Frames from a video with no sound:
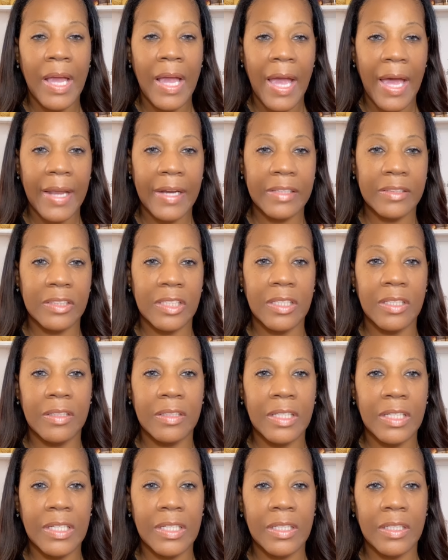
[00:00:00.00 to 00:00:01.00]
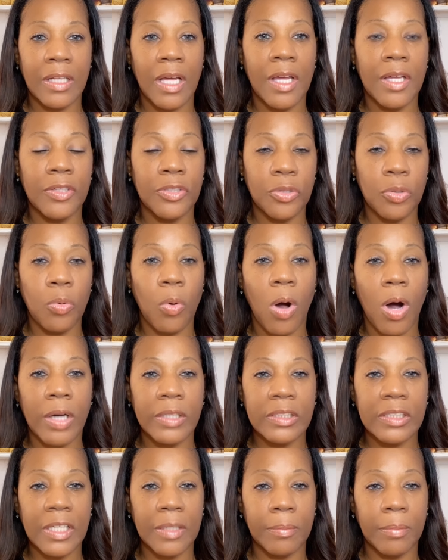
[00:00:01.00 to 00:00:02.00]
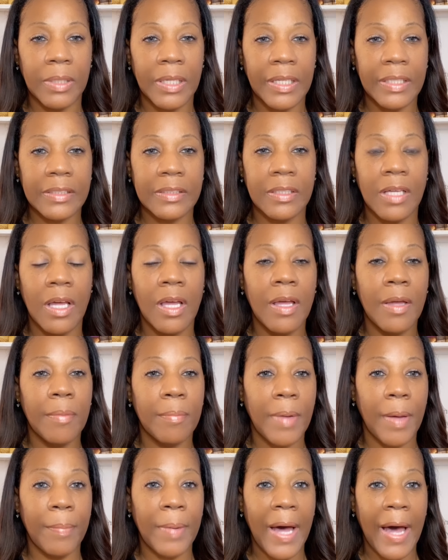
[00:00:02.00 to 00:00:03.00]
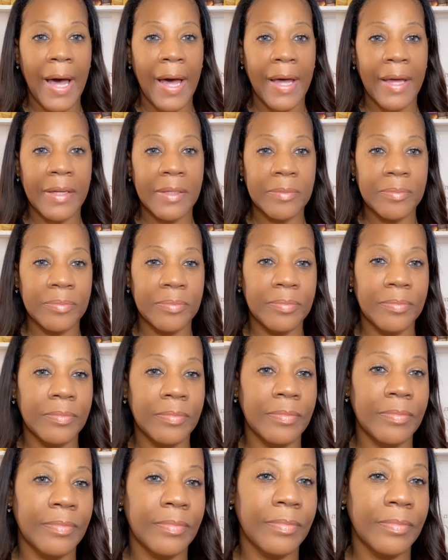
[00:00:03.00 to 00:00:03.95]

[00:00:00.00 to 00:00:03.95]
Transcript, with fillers: And until then, you all stay blessed. Bye bye.